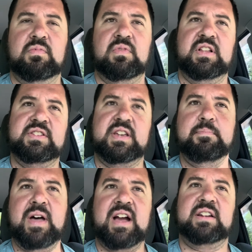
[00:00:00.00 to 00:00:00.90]
let's get
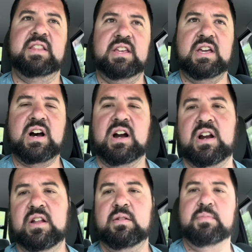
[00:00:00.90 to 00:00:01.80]
back to the
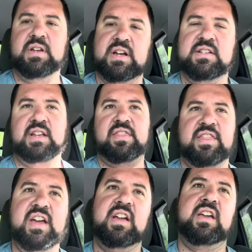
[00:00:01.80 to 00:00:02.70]
yard, because I
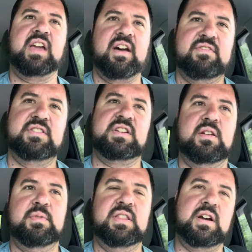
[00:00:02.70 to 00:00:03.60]
think Kevin's going
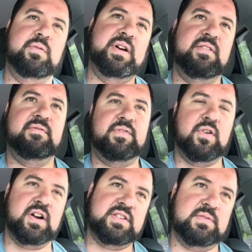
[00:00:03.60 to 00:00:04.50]
to be there waiting
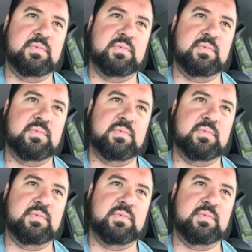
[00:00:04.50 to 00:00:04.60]
for us,